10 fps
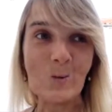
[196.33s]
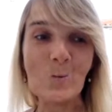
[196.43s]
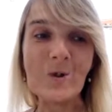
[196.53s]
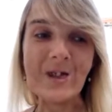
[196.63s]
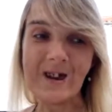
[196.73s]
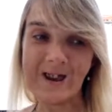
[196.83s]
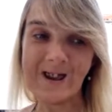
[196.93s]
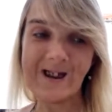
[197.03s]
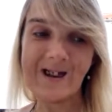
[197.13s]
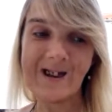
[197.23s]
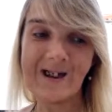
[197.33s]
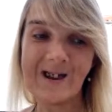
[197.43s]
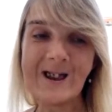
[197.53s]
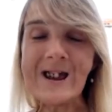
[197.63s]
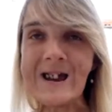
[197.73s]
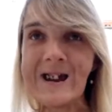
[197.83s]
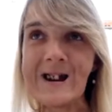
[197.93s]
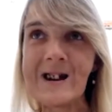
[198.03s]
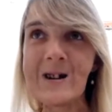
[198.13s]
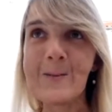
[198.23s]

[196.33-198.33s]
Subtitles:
with this saying.